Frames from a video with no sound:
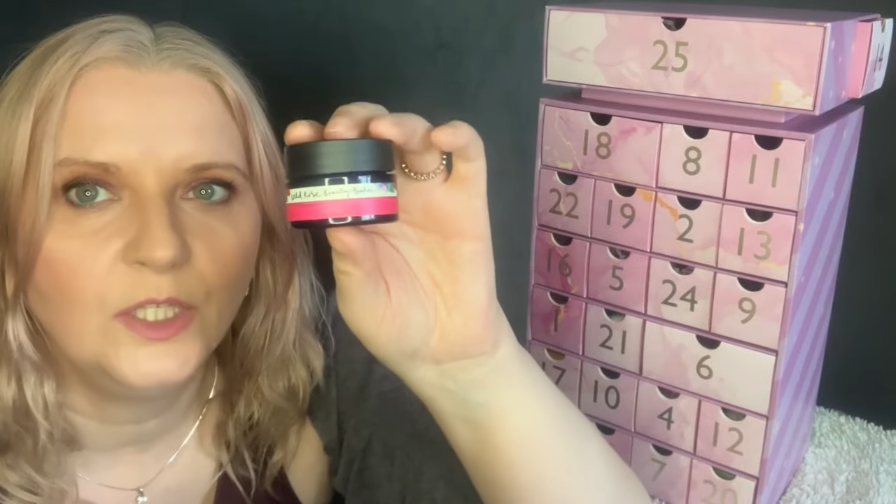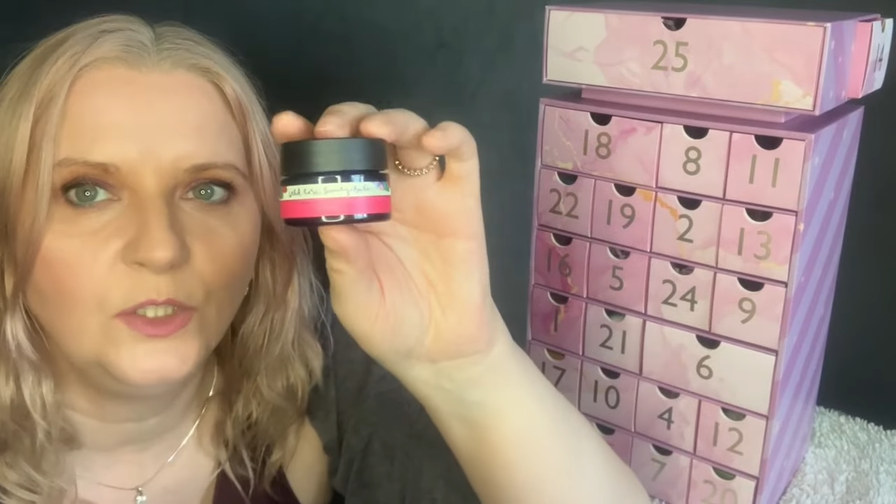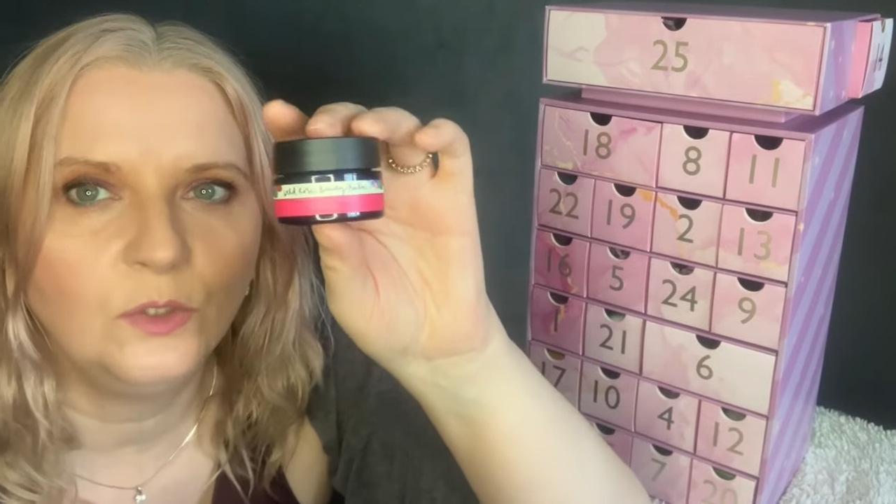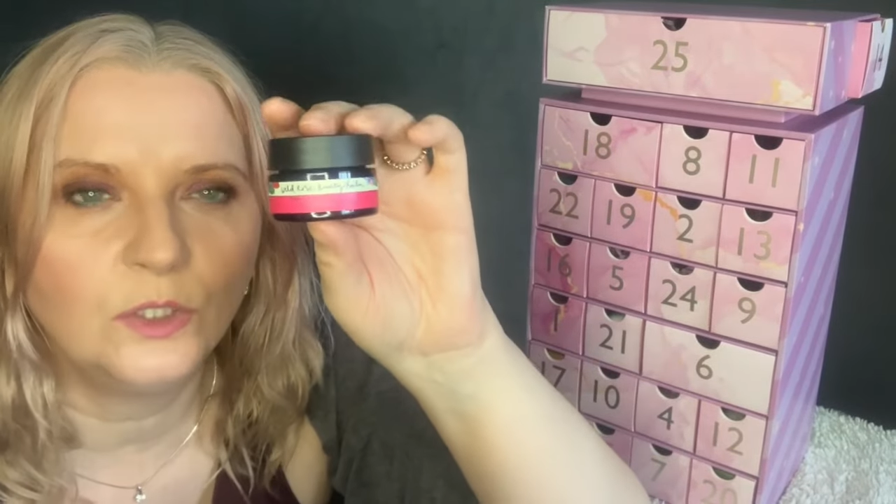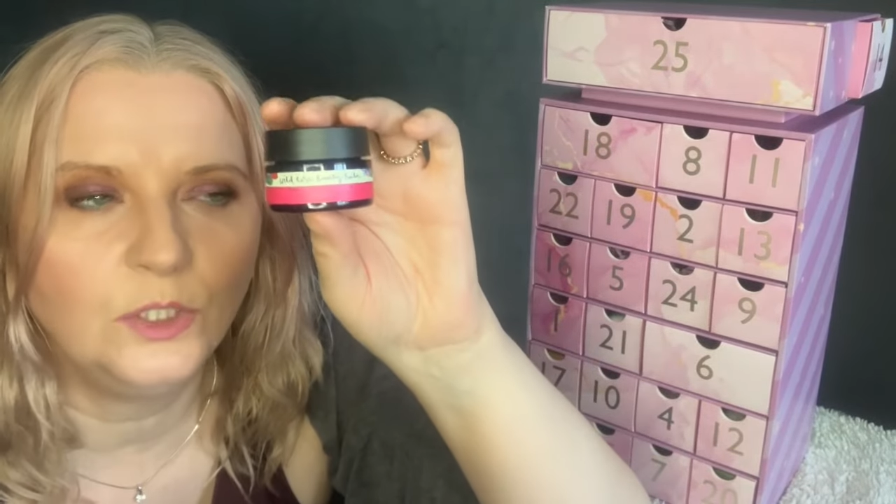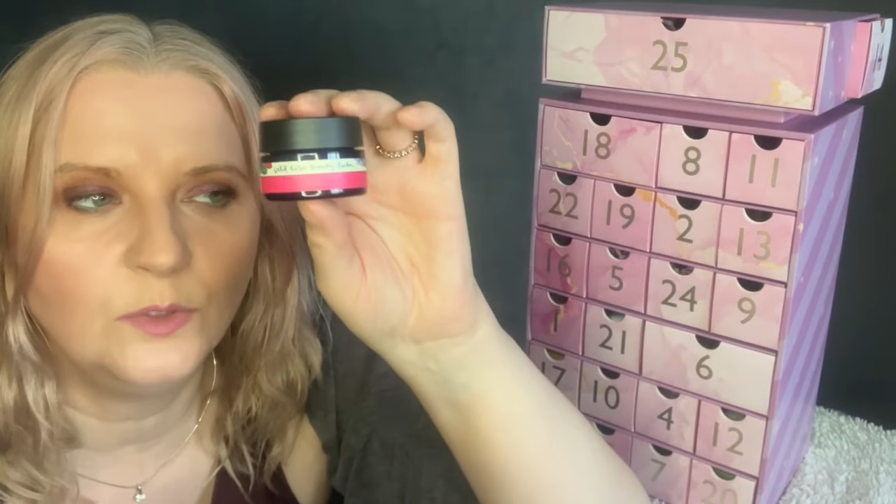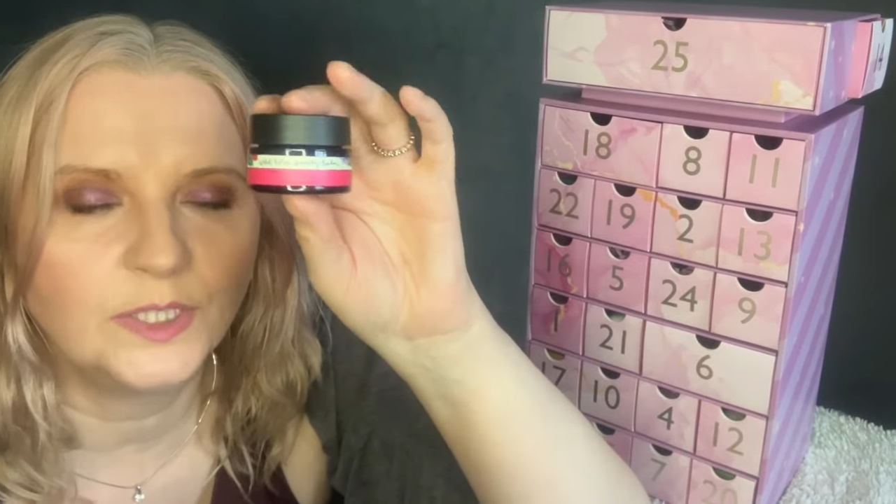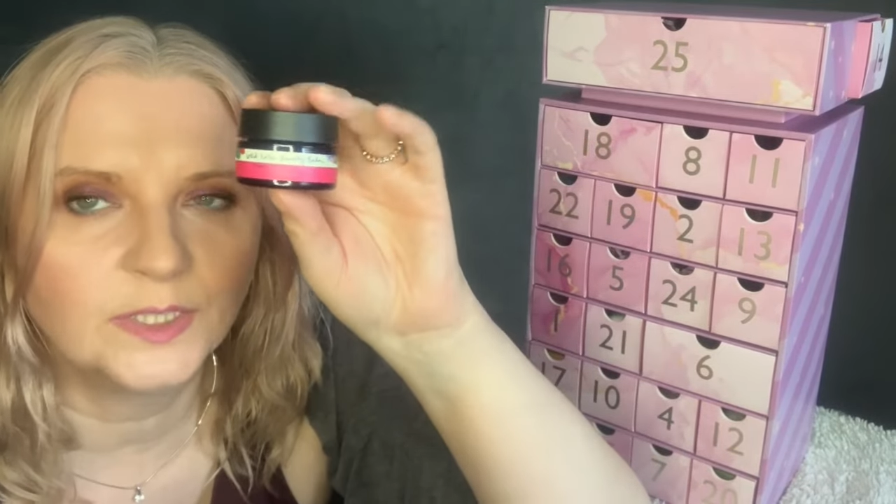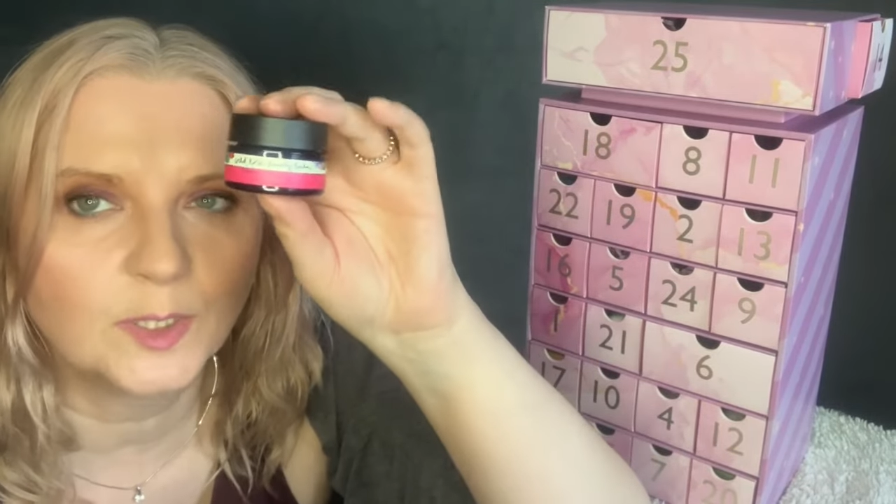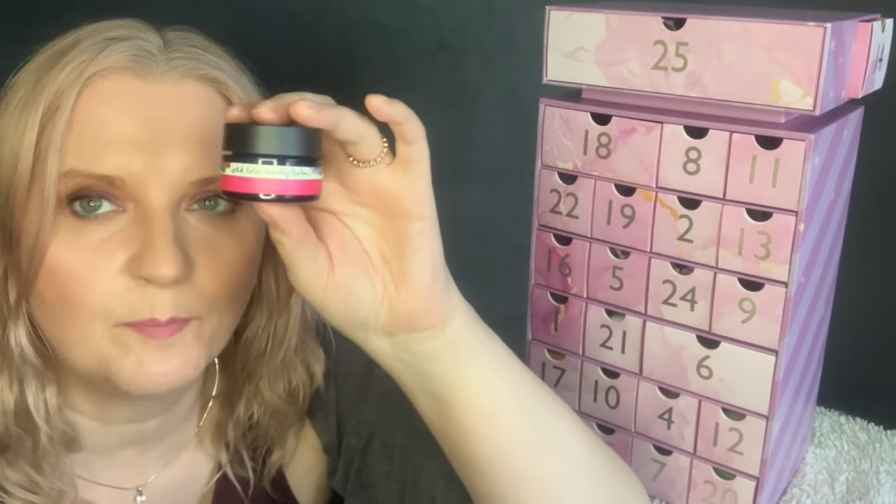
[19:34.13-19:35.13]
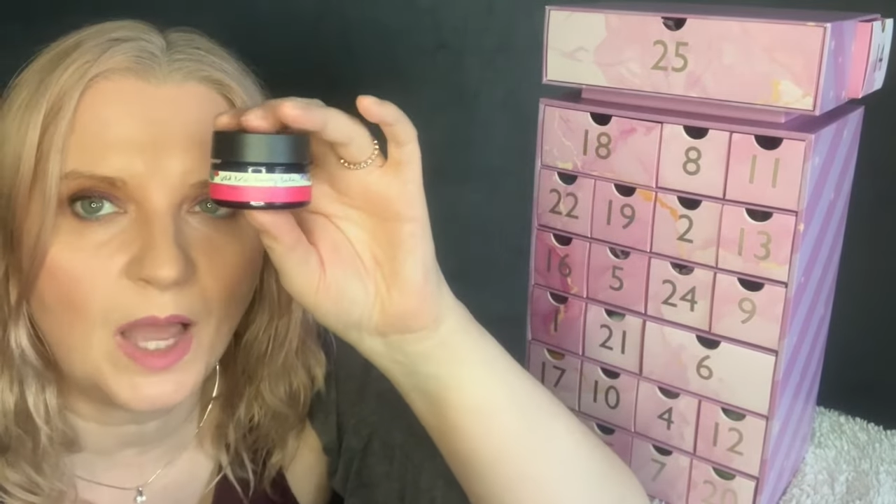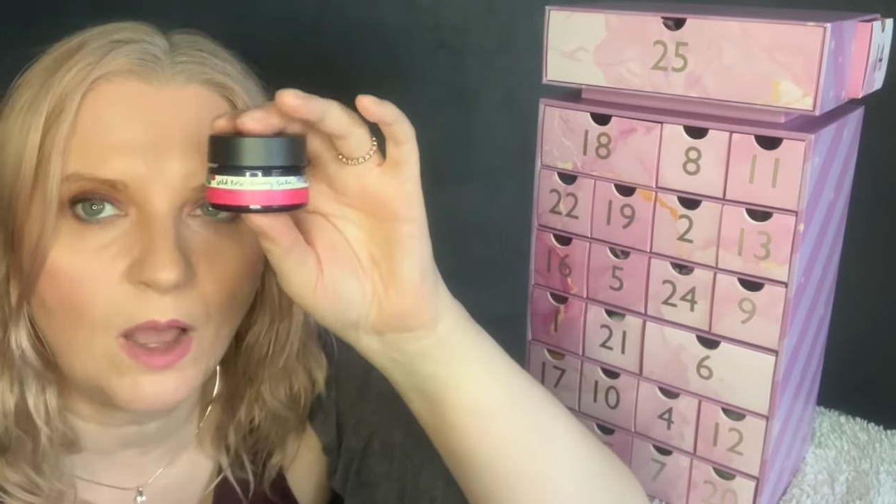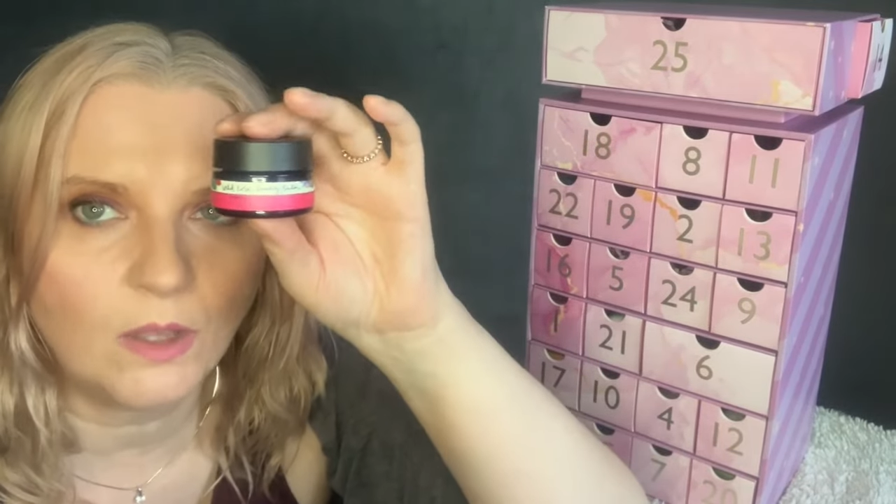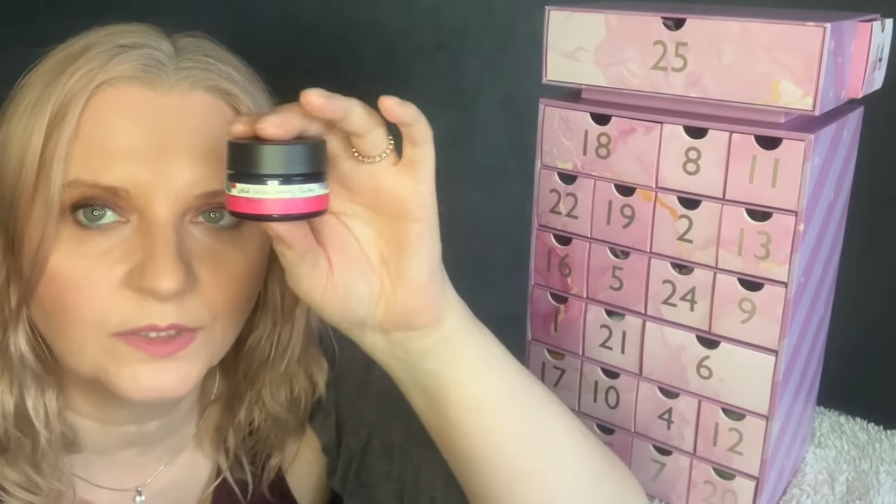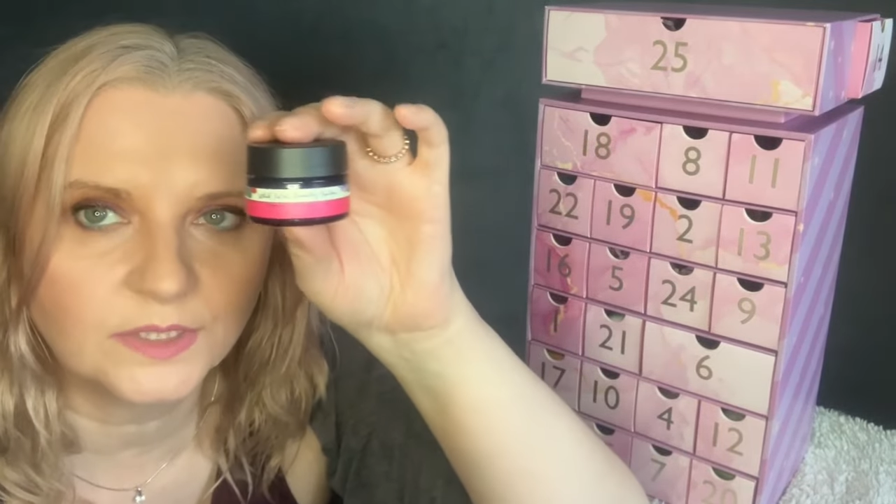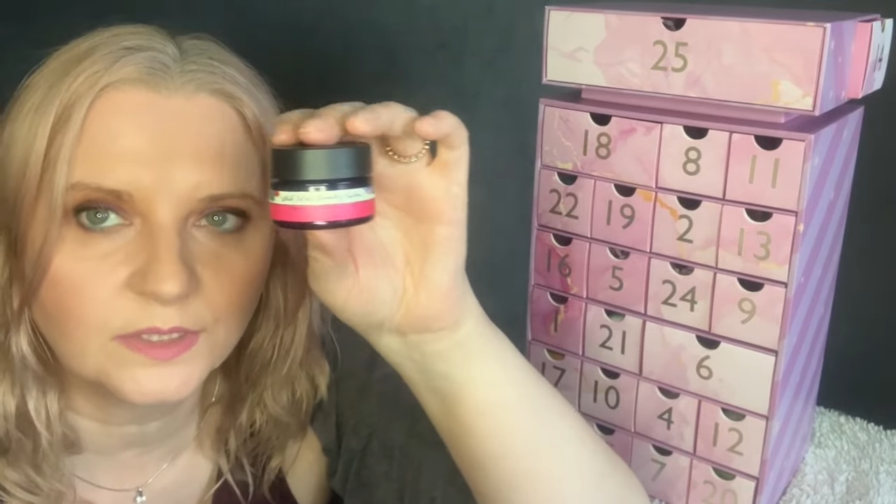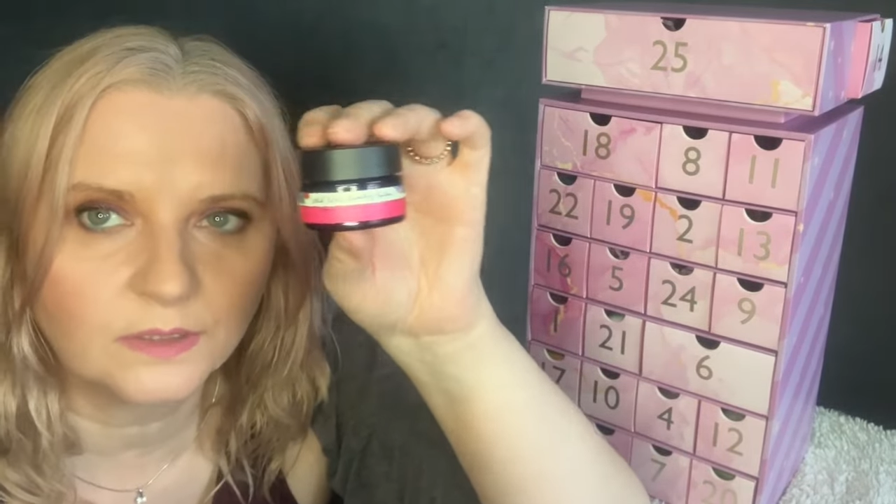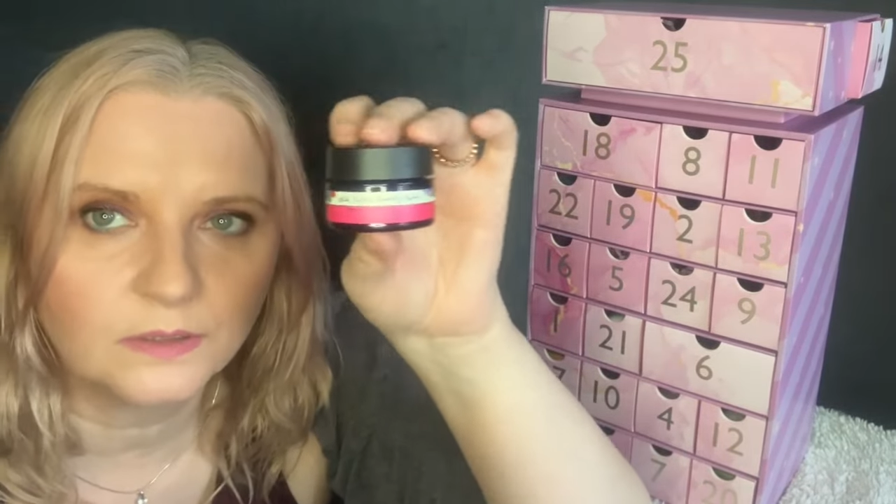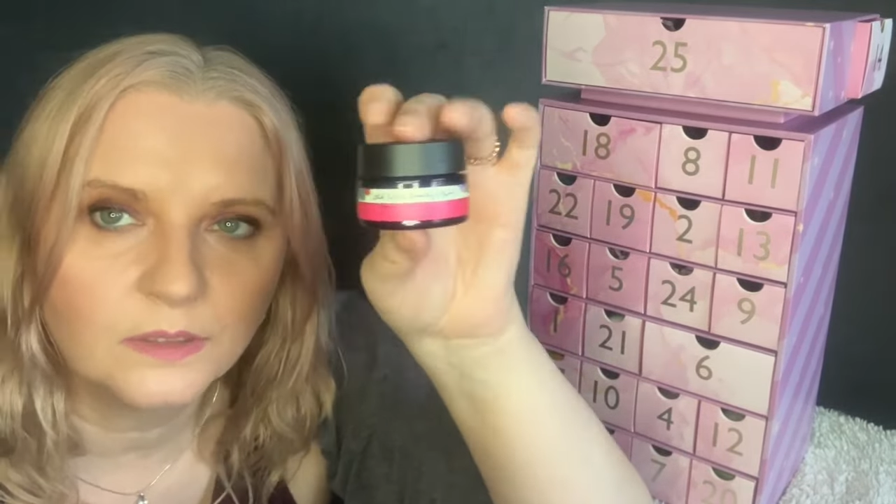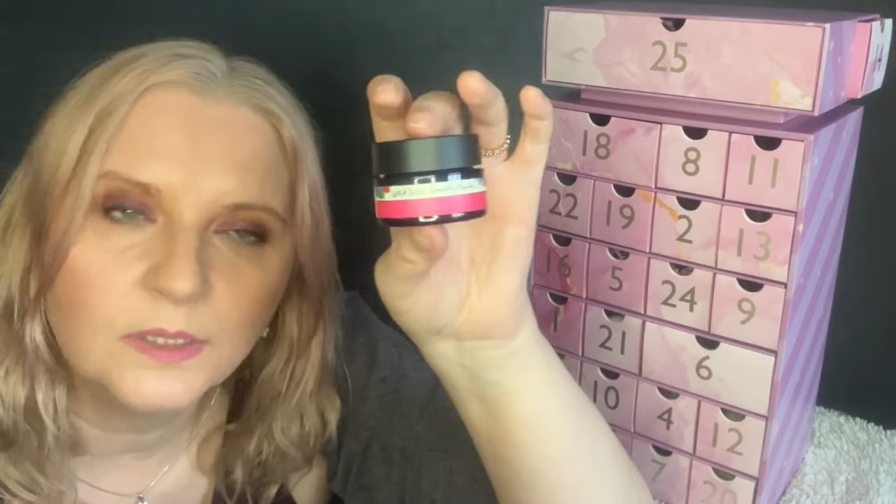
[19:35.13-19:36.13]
You can use it as a mask